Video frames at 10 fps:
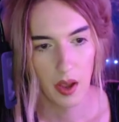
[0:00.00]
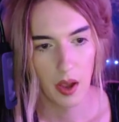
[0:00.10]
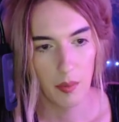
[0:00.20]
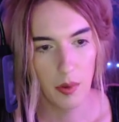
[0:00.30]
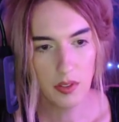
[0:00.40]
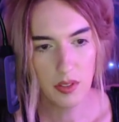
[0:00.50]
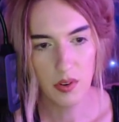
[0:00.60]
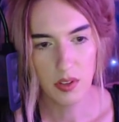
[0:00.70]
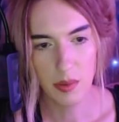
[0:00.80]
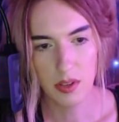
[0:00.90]
Most of the
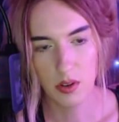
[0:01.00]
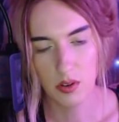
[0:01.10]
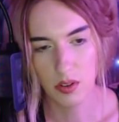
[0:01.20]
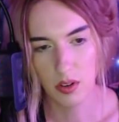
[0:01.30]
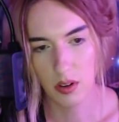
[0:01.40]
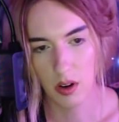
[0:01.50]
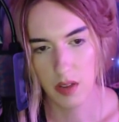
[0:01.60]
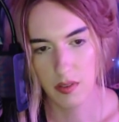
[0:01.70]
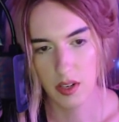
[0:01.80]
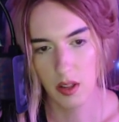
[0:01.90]
folks in my social circle are
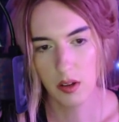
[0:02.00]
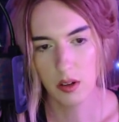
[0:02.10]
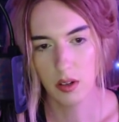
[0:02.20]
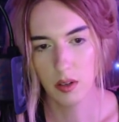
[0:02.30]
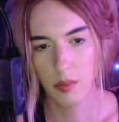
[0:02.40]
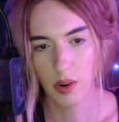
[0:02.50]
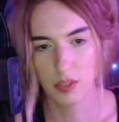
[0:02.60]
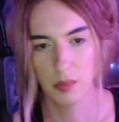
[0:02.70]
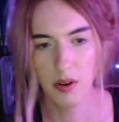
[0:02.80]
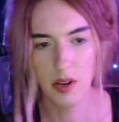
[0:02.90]
evangelical,
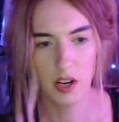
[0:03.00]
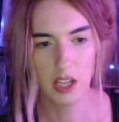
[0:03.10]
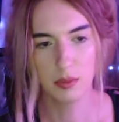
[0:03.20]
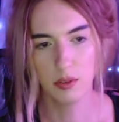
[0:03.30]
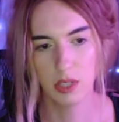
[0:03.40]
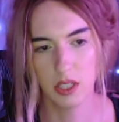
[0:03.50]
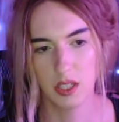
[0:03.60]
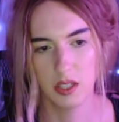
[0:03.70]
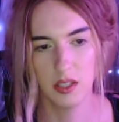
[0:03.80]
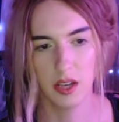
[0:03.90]
prosperity gospel
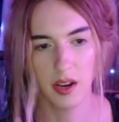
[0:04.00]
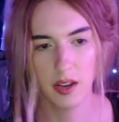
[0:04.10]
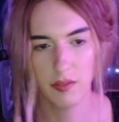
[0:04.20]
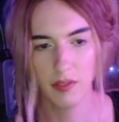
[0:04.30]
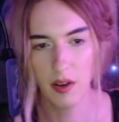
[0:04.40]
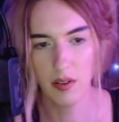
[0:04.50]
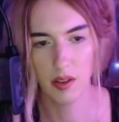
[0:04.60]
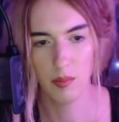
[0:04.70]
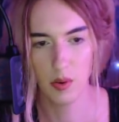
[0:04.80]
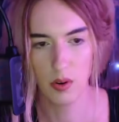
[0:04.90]
Christians, and I have found
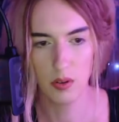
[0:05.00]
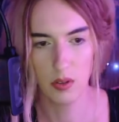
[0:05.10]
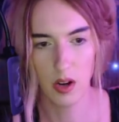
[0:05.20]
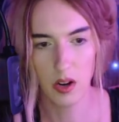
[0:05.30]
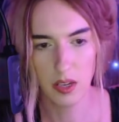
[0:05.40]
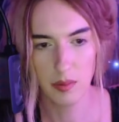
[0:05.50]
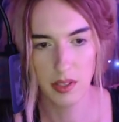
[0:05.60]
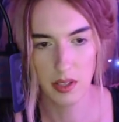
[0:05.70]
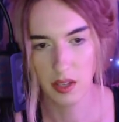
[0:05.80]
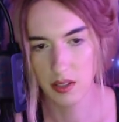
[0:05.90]
that moral
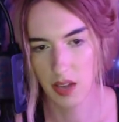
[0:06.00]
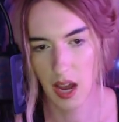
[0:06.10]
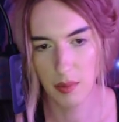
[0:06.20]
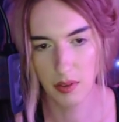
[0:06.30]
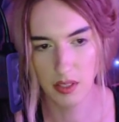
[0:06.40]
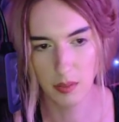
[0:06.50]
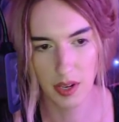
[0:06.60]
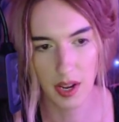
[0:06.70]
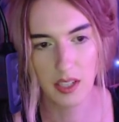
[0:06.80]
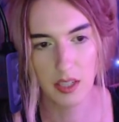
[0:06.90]
arguments against capitalism
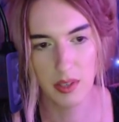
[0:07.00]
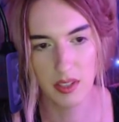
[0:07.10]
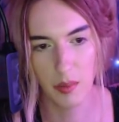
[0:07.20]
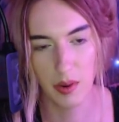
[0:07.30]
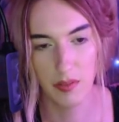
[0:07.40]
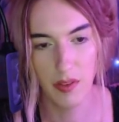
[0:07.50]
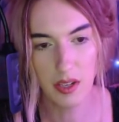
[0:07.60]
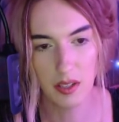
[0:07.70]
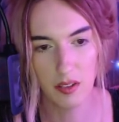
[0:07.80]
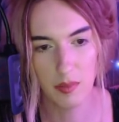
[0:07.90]
can actually be somewhat
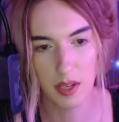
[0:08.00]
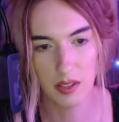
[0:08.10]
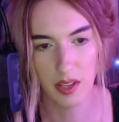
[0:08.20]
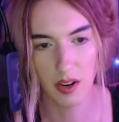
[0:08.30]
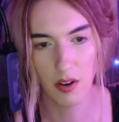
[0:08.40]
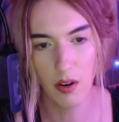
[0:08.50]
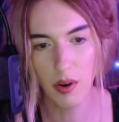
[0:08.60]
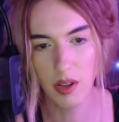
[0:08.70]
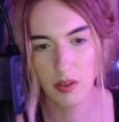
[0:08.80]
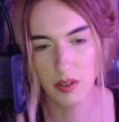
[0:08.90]
effective because they are
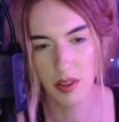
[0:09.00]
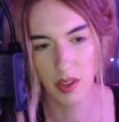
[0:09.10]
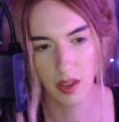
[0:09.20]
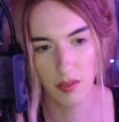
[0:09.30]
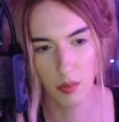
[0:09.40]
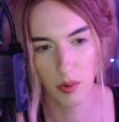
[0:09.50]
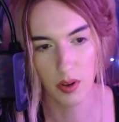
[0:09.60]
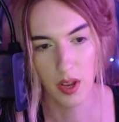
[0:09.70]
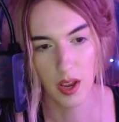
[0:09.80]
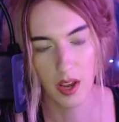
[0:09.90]
already used to thinking of the
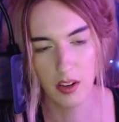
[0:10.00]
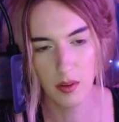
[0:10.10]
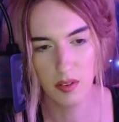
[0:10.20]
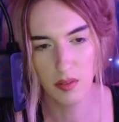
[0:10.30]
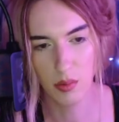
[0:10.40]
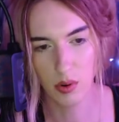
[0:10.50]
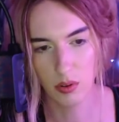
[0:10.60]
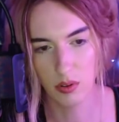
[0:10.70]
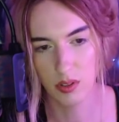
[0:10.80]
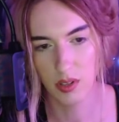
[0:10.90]
world in terms of a moral
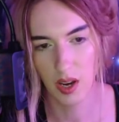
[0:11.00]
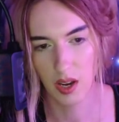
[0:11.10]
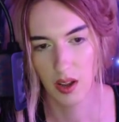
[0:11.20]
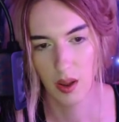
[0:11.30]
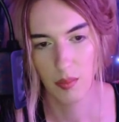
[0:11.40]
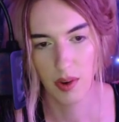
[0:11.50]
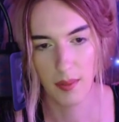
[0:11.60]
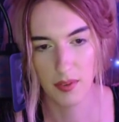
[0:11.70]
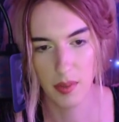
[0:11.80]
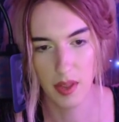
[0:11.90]
crusade,
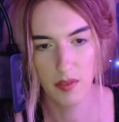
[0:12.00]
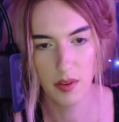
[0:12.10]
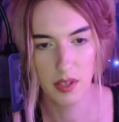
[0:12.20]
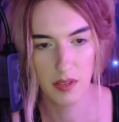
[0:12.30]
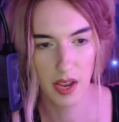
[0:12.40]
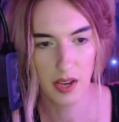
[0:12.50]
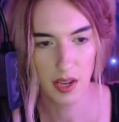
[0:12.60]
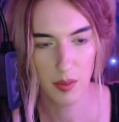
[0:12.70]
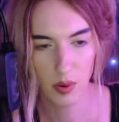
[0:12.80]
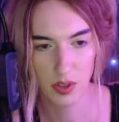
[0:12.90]
perhaps from the influence of
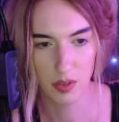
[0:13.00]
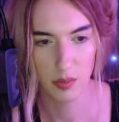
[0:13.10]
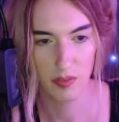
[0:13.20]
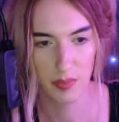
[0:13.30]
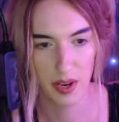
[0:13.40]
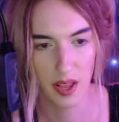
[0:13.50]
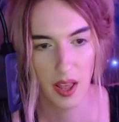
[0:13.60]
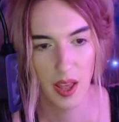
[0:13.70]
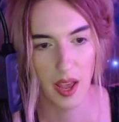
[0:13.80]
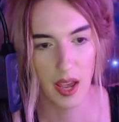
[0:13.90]
anti-abortion movement,
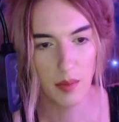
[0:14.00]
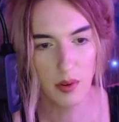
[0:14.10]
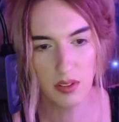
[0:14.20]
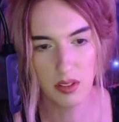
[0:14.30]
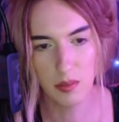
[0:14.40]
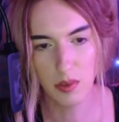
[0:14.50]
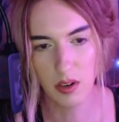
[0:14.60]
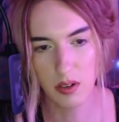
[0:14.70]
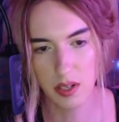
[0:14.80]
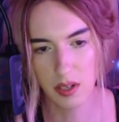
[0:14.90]
and most of them are
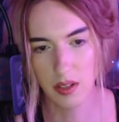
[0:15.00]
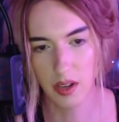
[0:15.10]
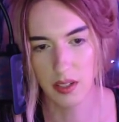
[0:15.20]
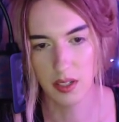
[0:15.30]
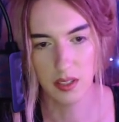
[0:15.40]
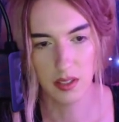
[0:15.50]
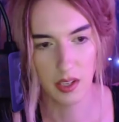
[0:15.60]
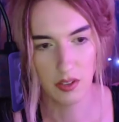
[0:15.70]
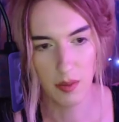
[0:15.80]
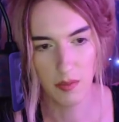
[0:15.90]
already inclined to
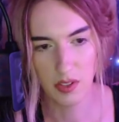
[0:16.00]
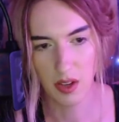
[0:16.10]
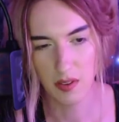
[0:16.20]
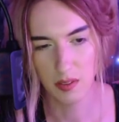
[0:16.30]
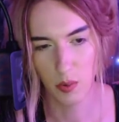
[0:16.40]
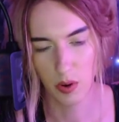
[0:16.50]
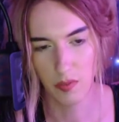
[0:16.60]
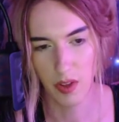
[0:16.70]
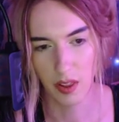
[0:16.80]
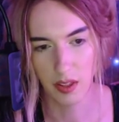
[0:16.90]
dislike Trump for his obvious moral
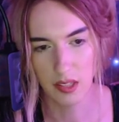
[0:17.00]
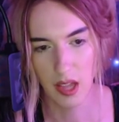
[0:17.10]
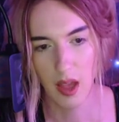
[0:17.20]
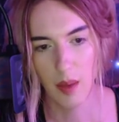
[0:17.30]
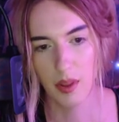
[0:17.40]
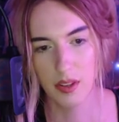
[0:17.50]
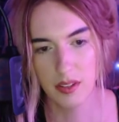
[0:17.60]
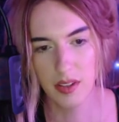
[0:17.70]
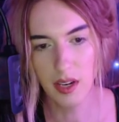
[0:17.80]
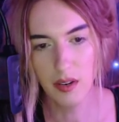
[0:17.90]
failings. But there's a
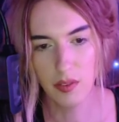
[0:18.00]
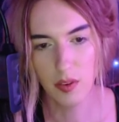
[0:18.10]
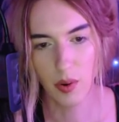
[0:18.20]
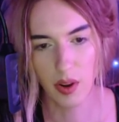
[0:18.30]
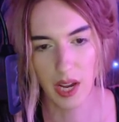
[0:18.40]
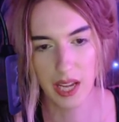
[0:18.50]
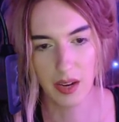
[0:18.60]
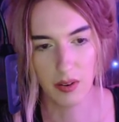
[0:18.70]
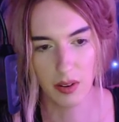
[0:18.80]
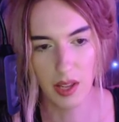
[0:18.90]
second viewpoint I
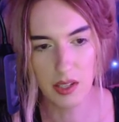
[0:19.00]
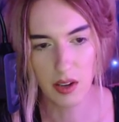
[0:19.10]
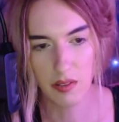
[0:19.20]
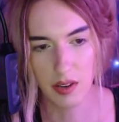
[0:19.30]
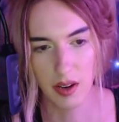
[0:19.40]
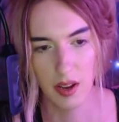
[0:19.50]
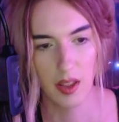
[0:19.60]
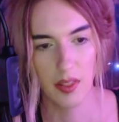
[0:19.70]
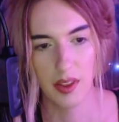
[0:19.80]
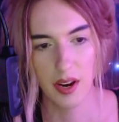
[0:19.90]
encounter less often
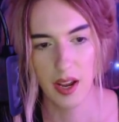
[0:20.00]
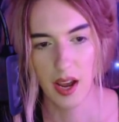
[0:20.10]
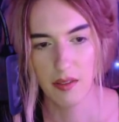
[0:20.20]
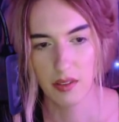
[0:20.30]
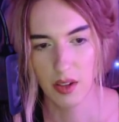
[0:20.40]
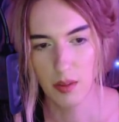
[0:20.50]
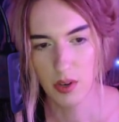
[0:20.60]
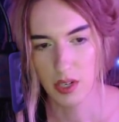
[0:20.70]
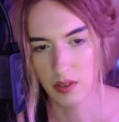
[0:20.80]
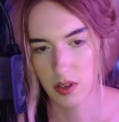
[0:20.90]
that I have a lot more
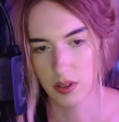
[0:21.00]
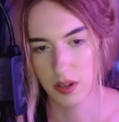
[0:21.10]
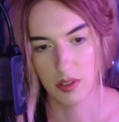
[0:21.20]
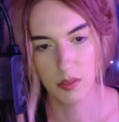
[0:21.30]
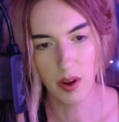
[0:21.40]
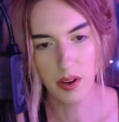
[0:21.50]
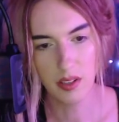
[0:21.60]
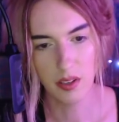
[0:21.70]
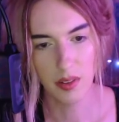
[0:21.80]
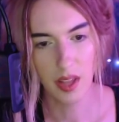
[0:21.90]
difficulty responding
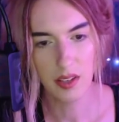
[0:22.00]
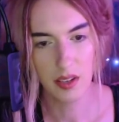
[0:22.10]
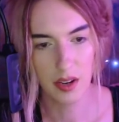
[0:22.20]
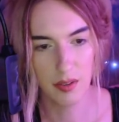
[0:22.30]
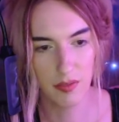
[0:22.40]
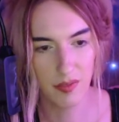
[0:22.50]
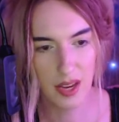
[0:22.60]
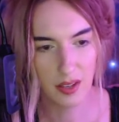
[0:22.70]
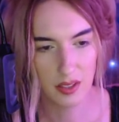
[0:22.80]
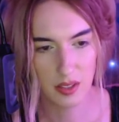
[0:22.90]
to, and that's a kind of
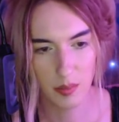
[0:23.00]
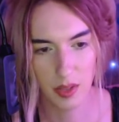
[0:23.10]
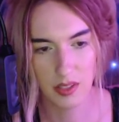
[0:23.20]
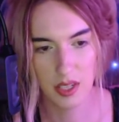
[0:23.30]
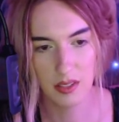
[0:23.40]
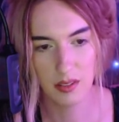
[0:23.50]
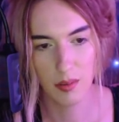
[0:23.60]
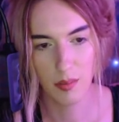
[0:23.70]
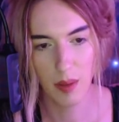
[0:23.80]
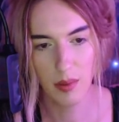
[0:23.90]
fatalism that sees the
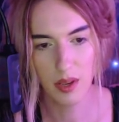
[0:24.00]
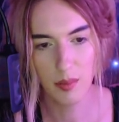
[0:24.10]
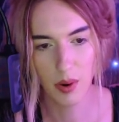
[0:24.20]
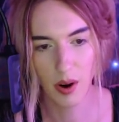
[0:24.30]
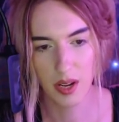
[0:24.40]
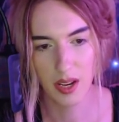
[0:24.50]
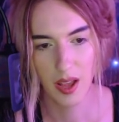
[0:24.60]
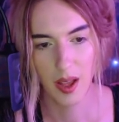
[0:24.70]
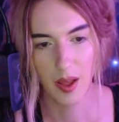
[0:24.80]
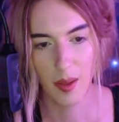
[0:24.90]
Republican Party
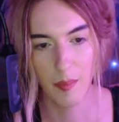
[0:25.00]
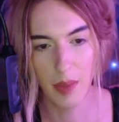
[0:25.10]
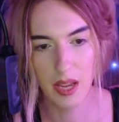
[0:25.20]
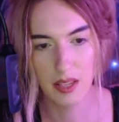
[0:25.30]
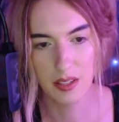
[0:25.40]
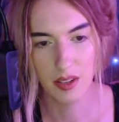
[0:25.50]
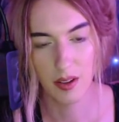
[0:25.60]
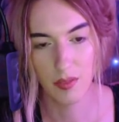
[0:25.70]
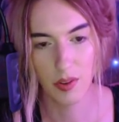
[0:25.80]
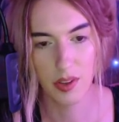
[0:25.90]
base
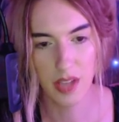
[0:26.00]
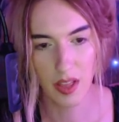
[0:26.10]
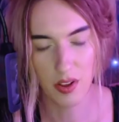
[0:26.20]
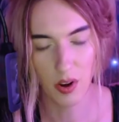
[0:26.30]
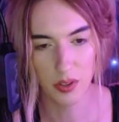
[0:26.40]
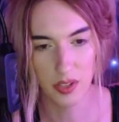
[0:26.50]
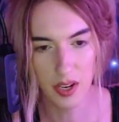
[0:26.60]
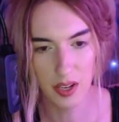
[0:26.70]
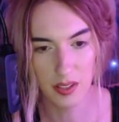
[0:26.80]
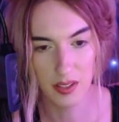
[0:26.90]
for the death cult it
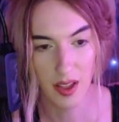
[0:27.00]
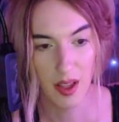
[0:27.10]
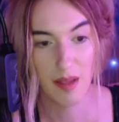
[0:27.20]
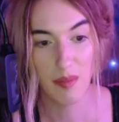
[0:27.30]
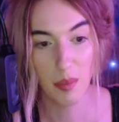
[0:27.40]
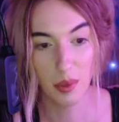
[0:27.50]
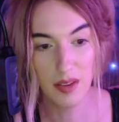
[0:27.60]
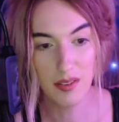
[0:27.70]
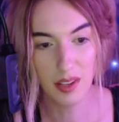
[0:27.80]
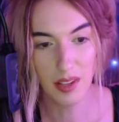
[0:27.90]
is, but
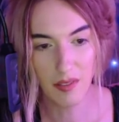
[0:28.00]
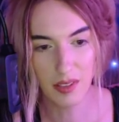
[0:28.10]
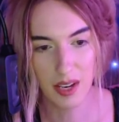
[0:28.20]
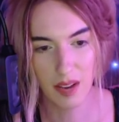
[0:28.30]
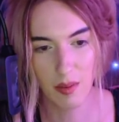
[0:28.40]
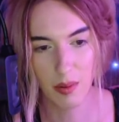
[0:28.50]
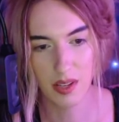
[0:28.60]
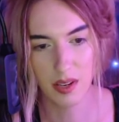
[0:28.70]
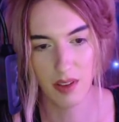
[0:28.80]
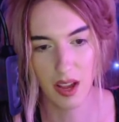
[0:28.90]
believes the left can never
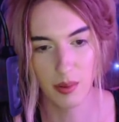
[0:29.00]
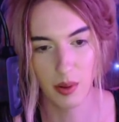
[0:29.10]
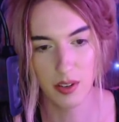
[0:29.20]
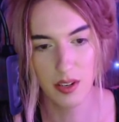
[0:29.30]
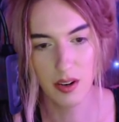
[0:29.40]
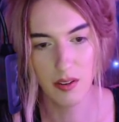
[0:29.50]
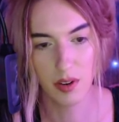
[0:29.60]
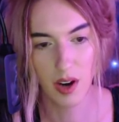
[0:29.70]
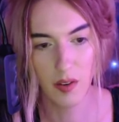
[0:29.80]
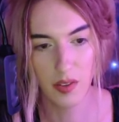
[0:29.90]
present a viable alternative
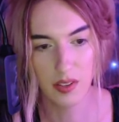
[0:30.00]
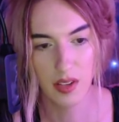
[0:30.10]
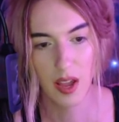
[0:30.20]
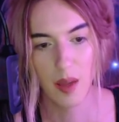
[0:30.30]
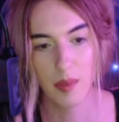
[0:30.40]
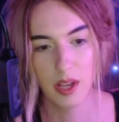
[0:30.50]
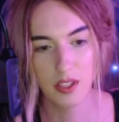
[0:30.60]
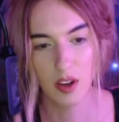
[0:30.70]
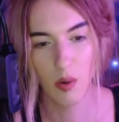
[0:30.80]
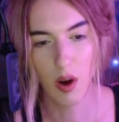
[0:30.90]
regardless because
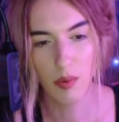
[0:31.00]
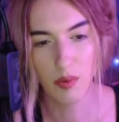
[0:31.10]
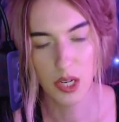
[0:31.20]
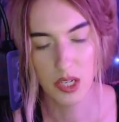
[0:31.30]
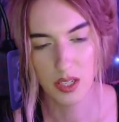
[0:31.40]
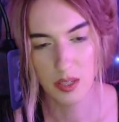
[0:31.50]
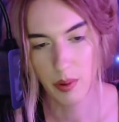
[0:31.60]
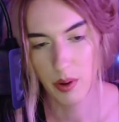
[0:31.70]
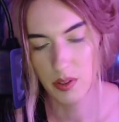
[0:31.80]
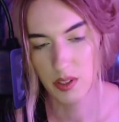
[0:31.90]
cooperation is
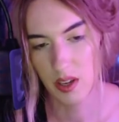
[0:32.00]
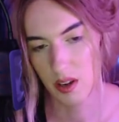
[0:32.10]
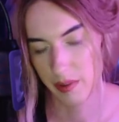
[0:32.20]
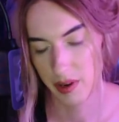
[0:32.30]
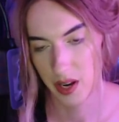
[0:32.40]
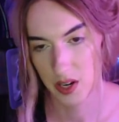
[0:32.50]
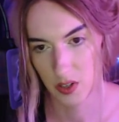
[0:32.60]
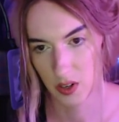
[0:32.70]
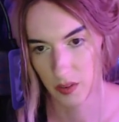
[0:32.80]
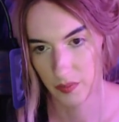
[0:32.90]
opposed to human
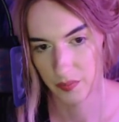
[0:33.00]
nature.